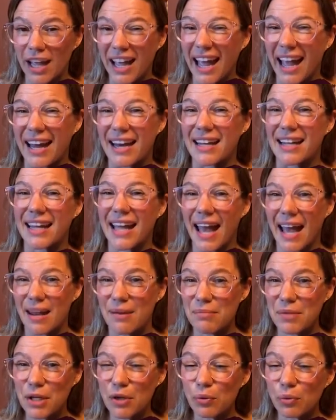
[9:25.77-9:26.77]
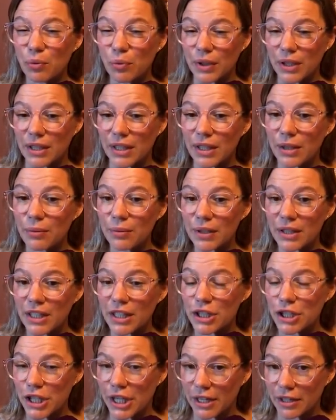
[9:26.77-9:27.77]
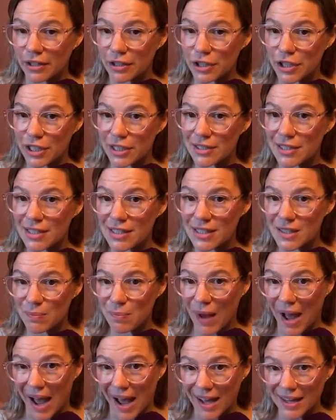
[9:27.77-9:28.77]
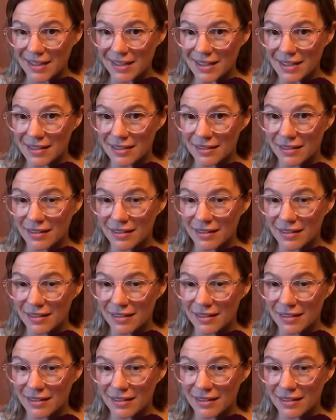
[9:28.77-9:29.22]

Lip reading: and it can be really, really challenging to spot.